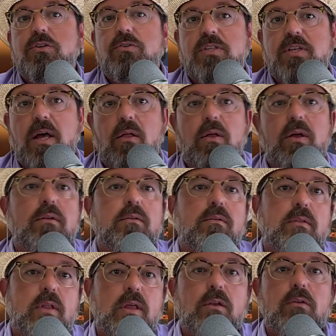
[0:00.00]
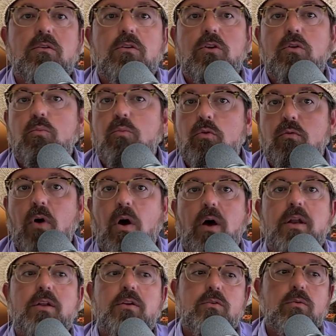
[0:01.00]
You sell it and then you move
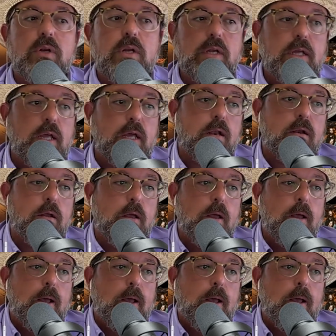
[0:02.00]
on and do it again.